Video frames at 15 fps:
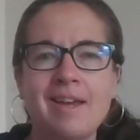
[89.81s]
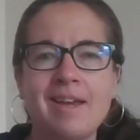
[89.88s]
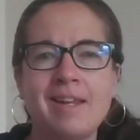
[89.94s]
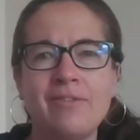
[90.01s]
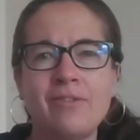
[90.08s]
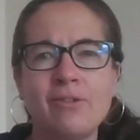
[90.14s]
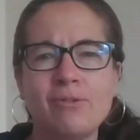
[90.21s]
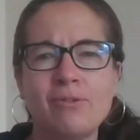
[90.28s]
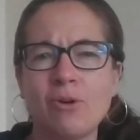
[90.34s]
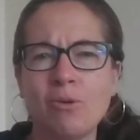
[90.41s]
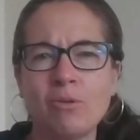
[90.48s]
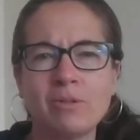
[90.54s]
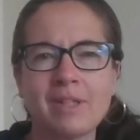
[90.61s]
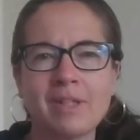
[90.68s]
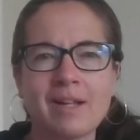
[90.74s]
And if you
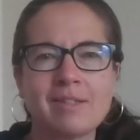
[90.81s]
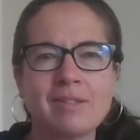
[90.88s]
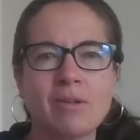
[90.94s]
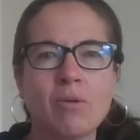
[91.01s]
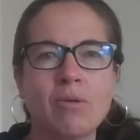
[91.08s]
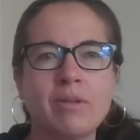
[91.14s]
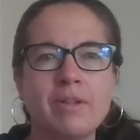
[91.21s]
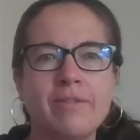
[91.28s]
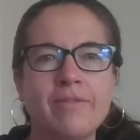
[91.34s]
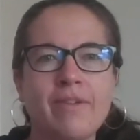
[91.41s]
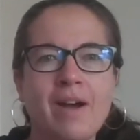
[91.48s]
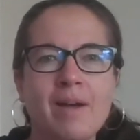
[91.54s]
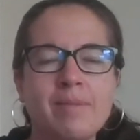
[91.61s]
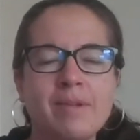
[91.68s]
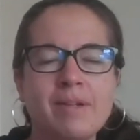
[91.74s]
don't, that's totally
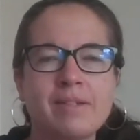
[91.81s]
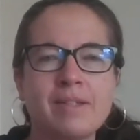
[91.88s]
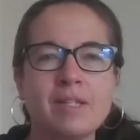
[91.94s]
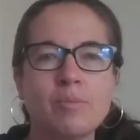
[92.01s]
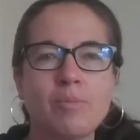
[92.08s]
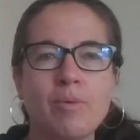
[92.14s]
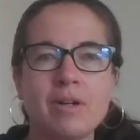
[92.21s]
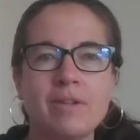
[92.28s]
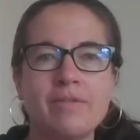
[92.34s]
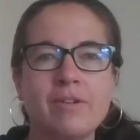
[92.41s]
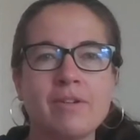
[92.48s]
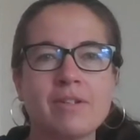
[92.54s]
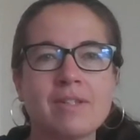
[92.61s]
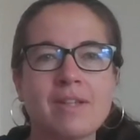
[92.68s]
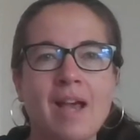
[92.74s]
fine because it's part of
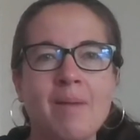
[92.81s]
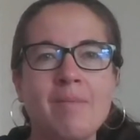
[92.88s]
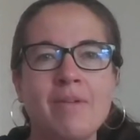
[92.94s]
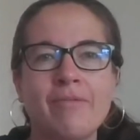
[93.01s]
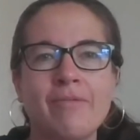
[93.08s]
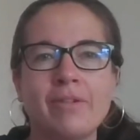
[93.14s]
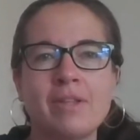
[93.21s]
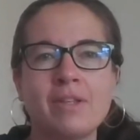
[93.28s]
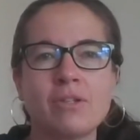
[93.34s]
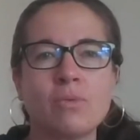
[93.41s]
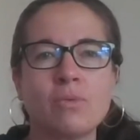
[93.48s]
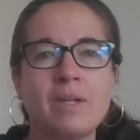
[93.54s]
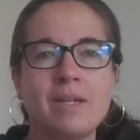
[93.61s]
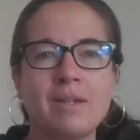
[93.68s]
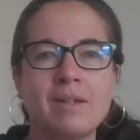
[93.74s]
your assignment for this
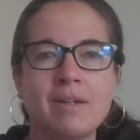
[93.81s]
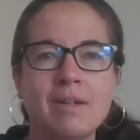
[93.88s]
week.